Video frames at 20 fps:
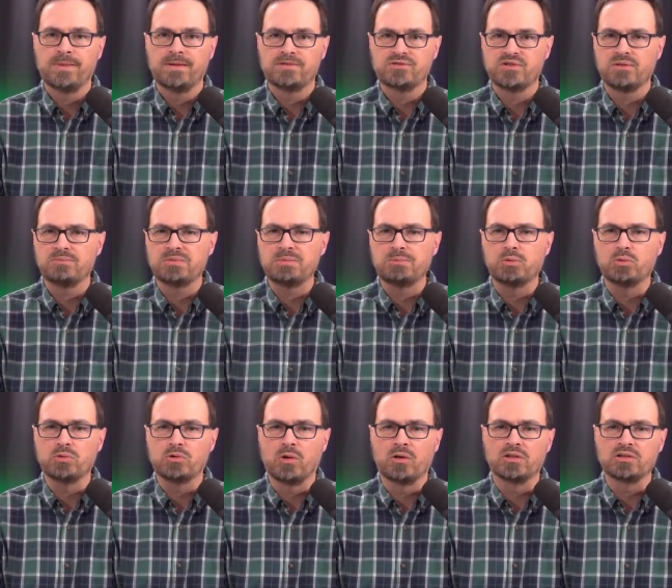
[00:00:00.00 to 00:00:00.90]
Some people
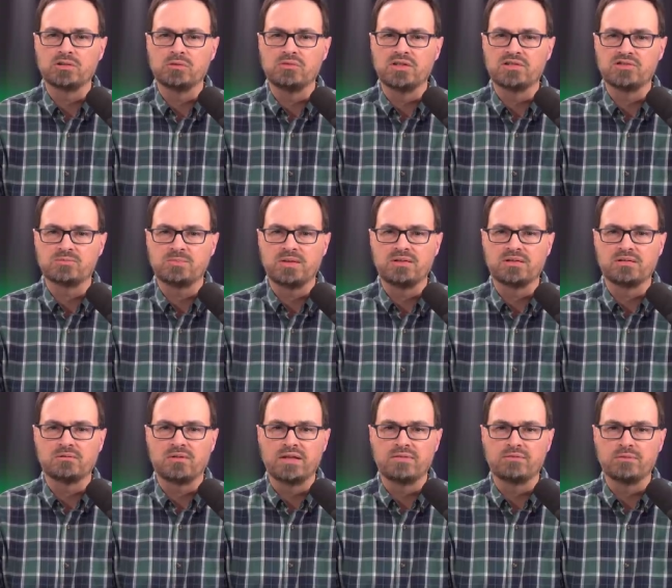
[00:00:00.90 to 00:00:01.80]
would argue that
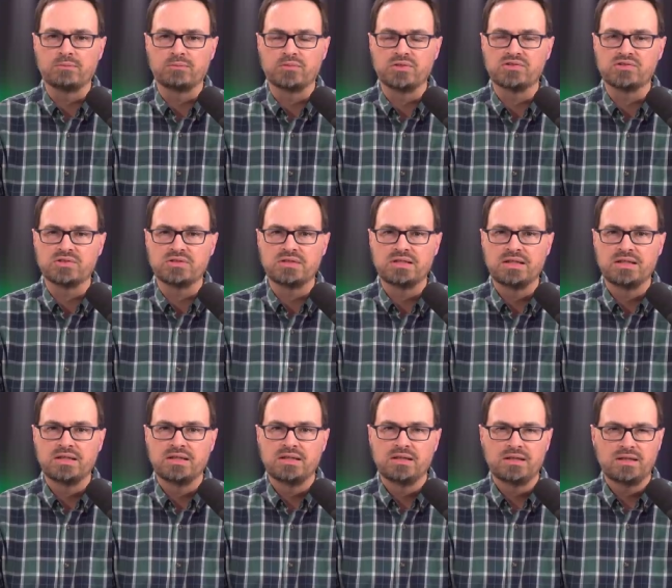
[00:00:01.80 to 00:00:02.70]
spending life in prison
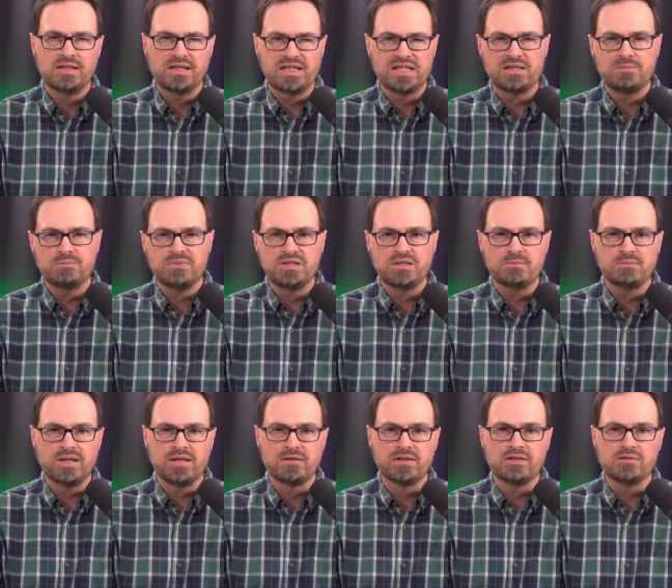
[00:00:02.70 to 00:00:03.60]
and being
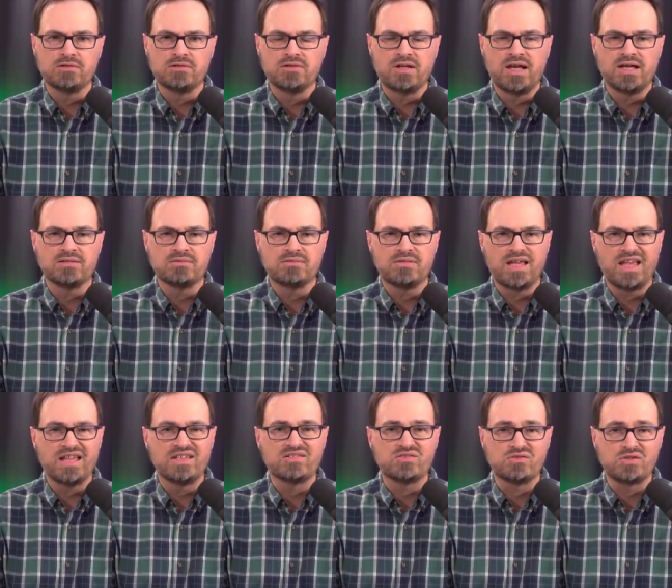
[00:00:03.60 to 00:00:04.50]
married are not
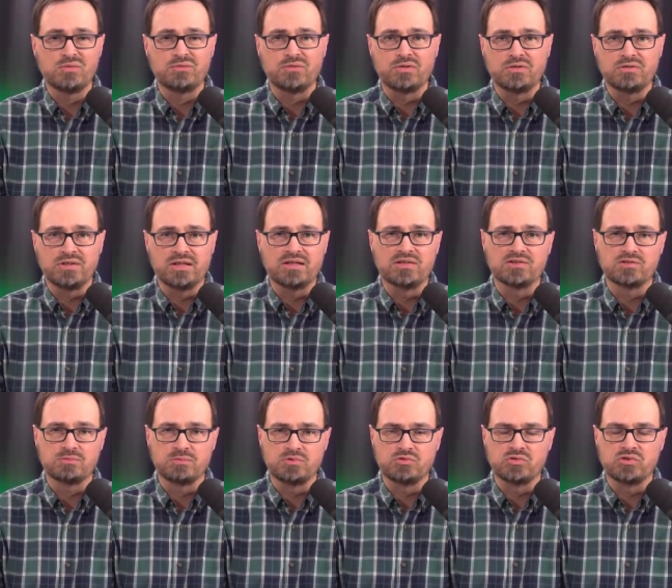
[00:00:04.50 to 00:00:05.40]
as different
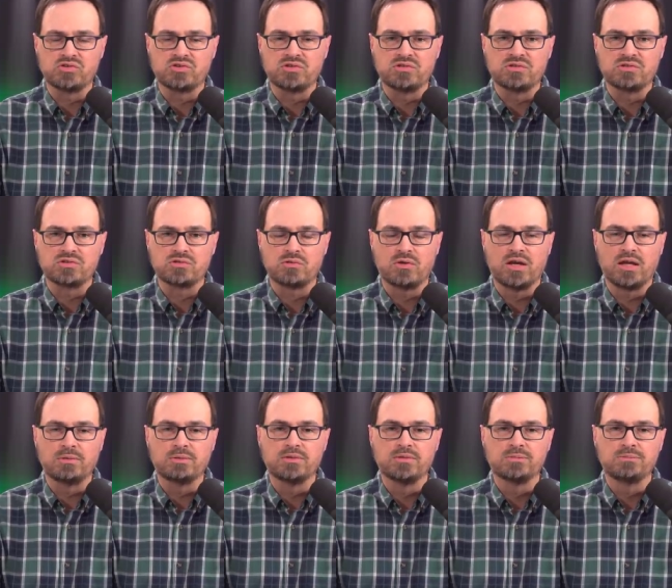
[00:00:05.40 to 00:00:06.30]
as Patricia
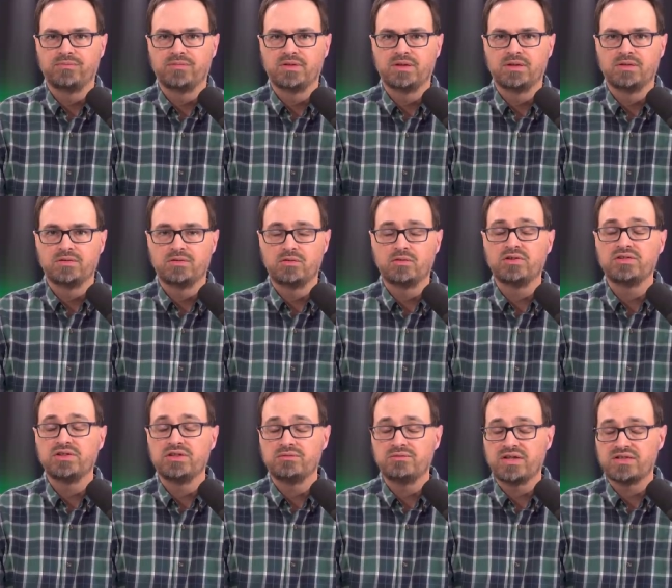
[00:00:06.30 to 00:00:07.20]
described.
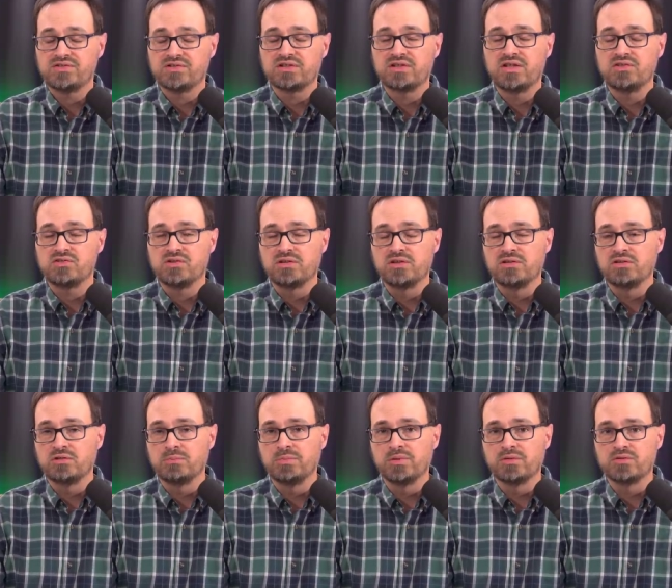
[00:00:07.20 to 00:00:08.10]
During the investigation
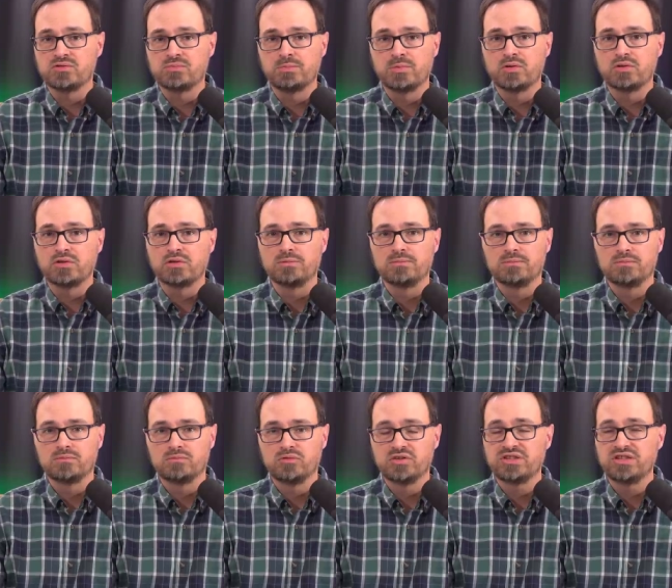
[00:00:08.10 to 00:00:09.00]
into Bill's murder,
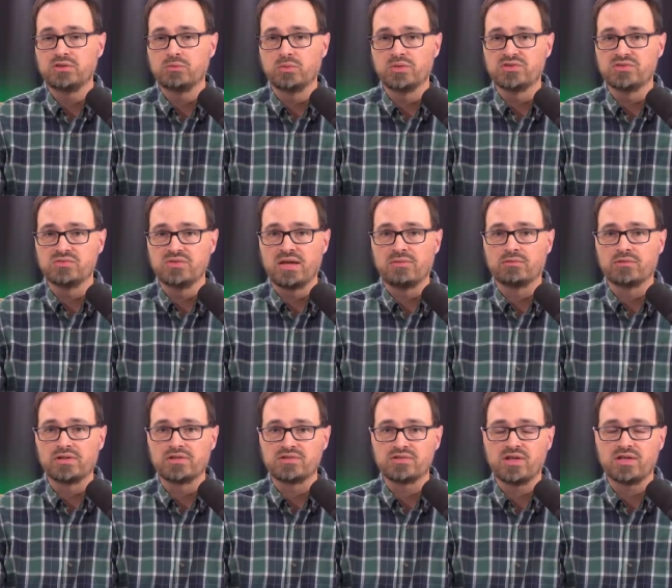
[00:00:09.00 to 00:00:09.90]
Ricky was
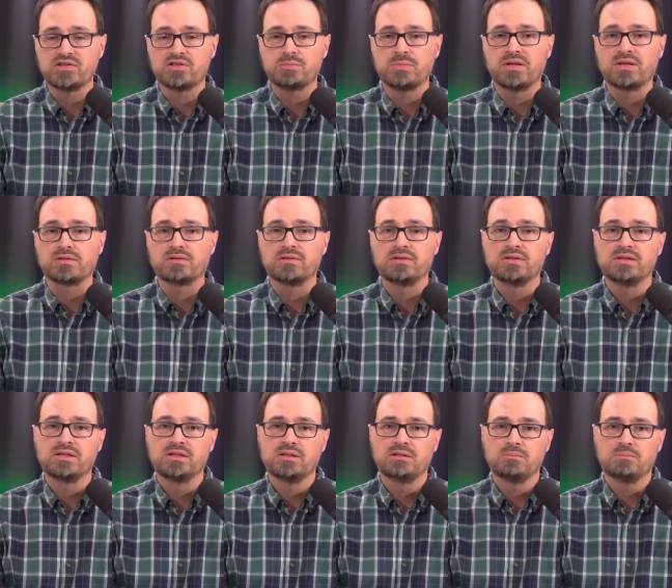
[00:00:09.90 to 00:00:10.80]
never a suspect,
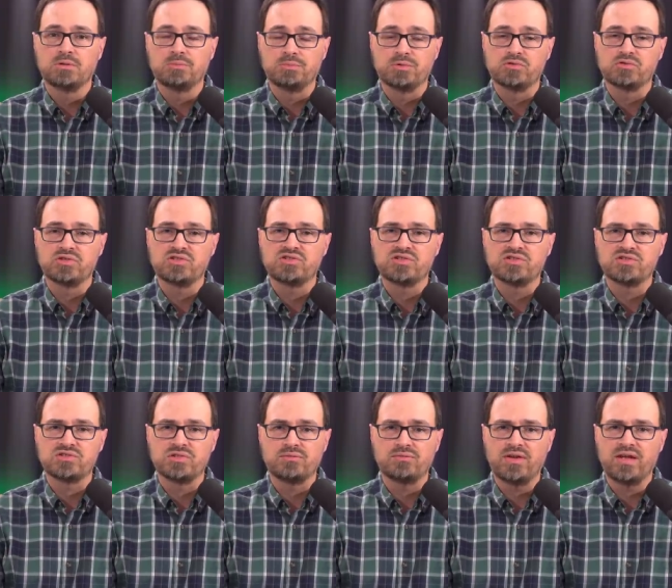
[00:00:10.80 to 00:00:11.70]
but
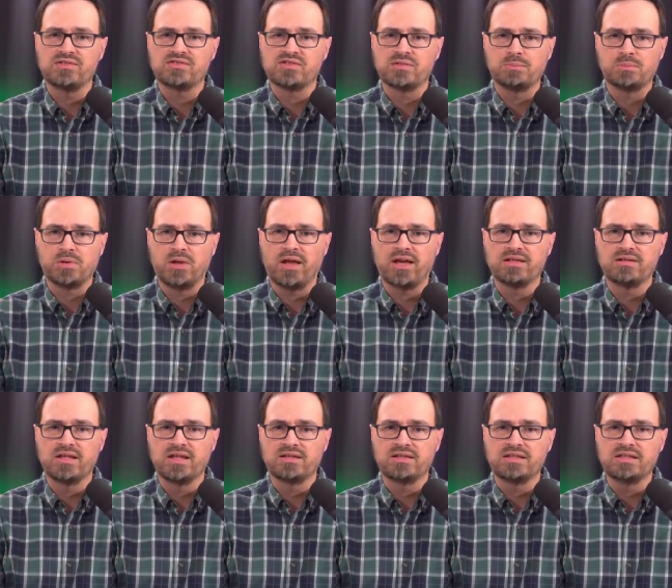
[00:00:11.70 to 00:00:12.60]
Patricia's defense
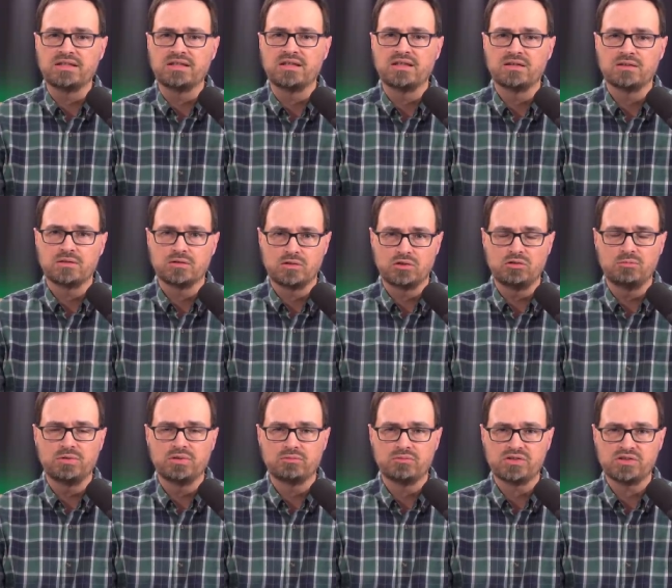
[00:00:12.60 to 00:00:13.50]
implied that he could
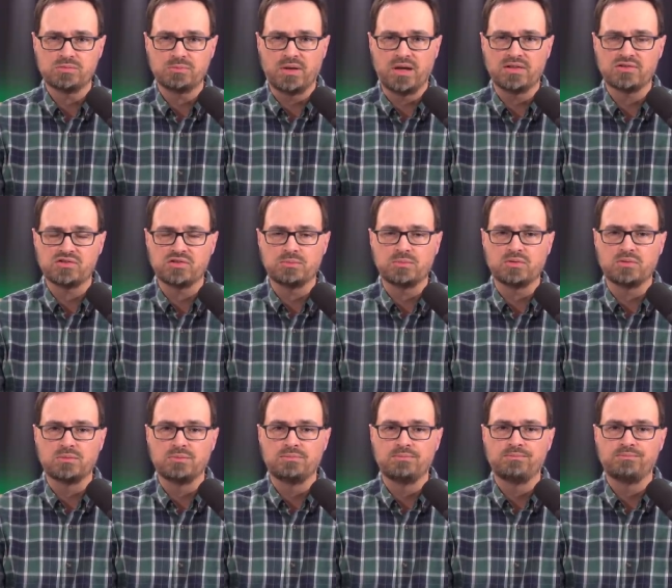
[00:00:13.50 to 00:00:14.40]
have been responsible.